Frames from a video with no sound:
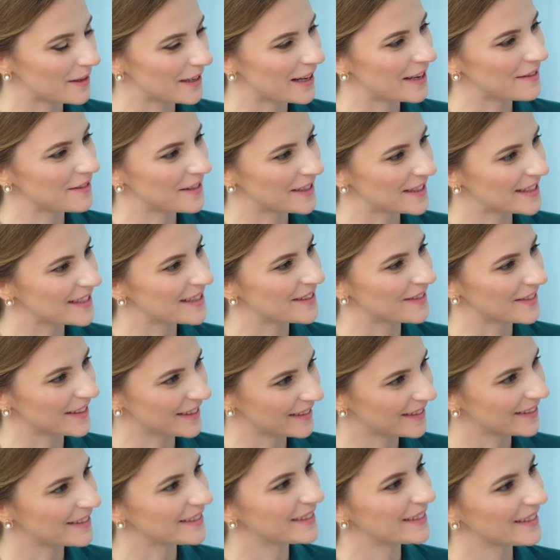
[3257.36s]
And nobody should
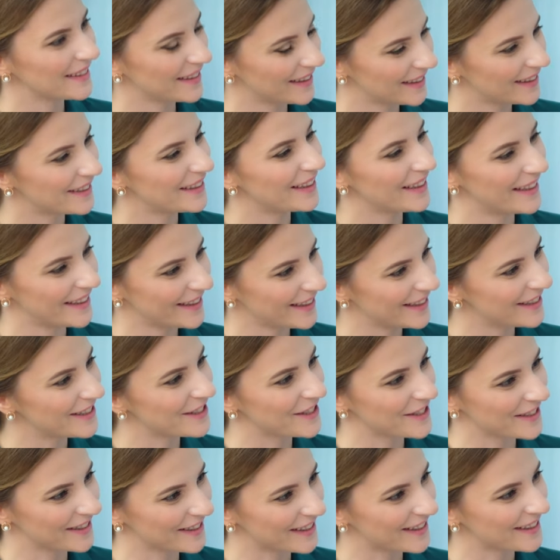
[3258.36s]
be superior or
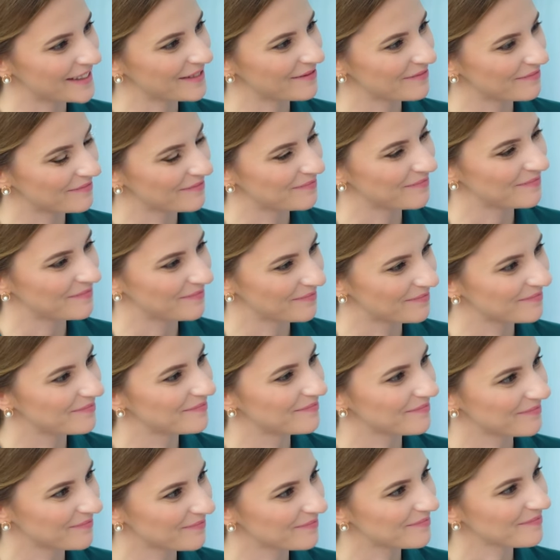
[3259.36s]
inferior among you, right?